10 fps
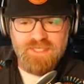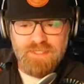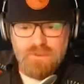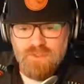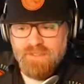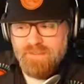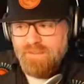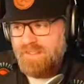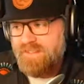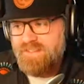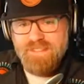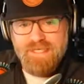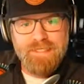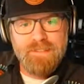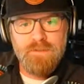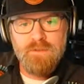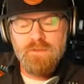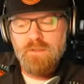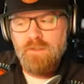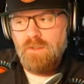I can tell you that it's
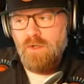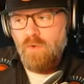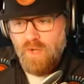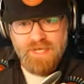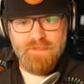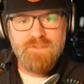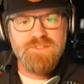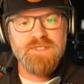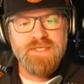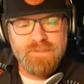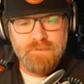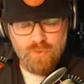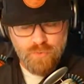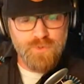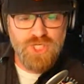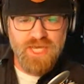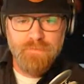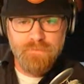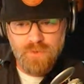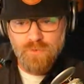taken a while to get group
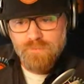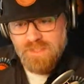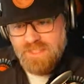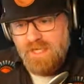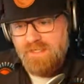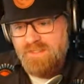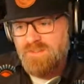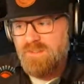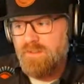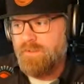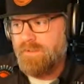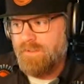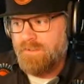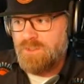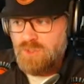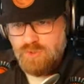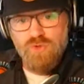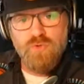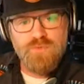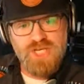chat built because to
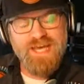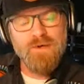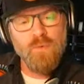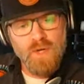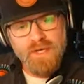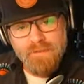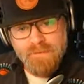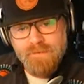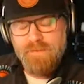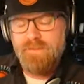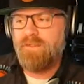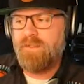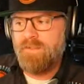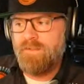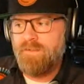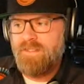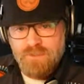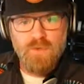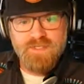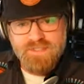do group chat well
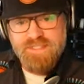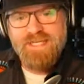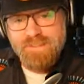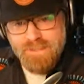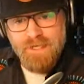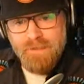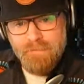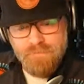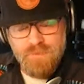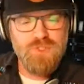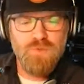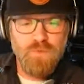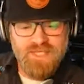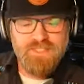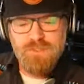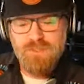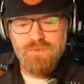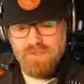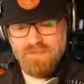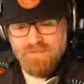is going to take time. There's a
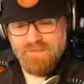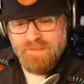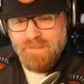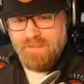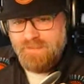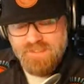way to do it